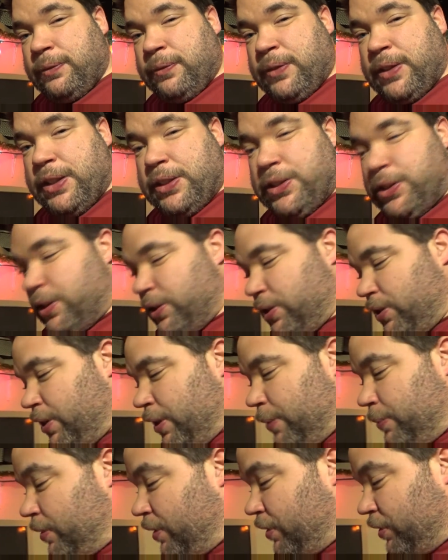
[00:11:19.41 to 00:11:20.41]
VHS
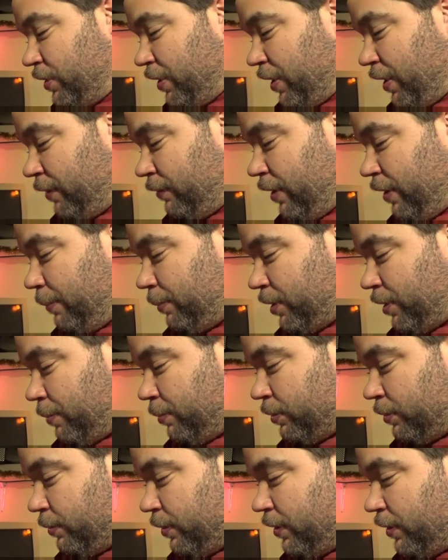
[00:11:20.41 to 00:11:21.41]
tapes, are staying wrapped
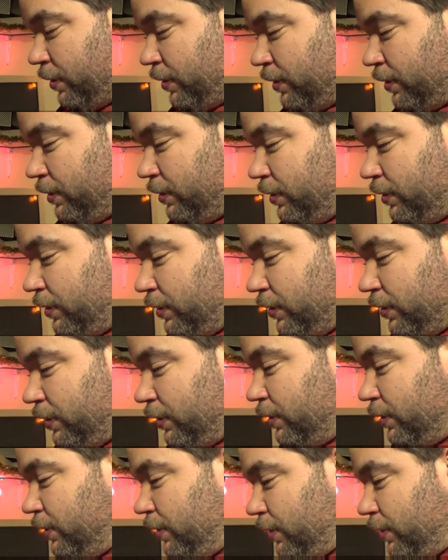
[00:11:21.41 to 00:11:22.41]
up as well
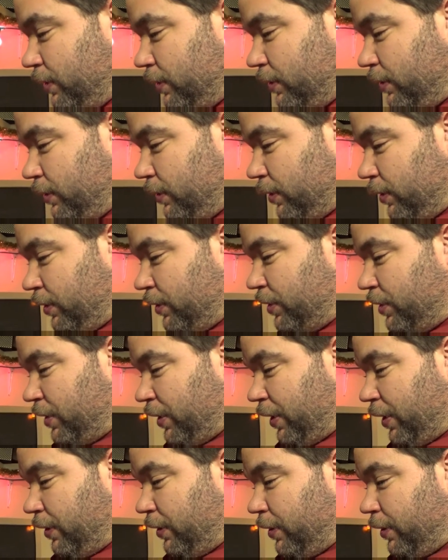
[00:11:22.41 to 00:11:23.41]
and
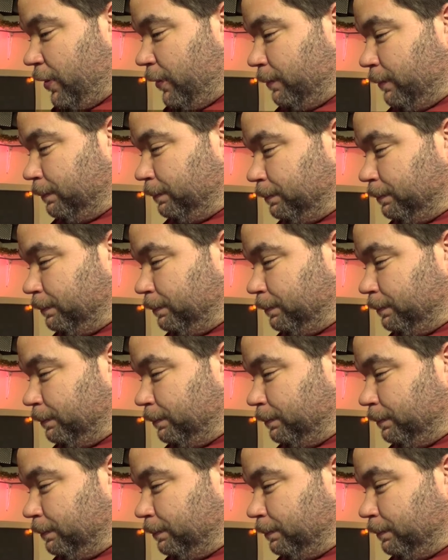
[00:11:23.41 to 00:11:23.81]
sealed.